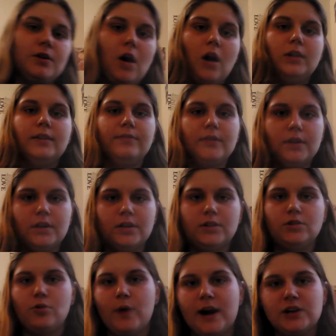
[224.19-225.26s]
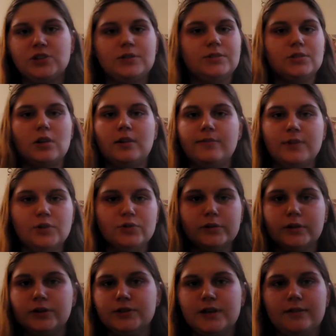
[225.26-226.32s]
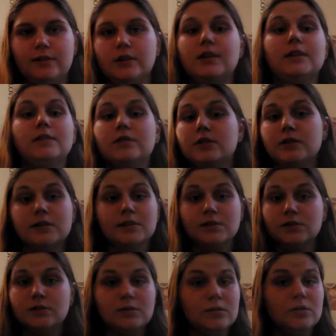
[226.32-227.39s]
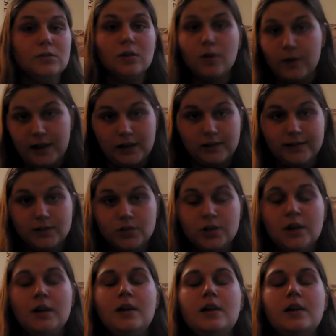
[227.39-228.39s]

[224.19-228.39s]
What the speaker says: All of the directions, all of the drills, everything. There is no English.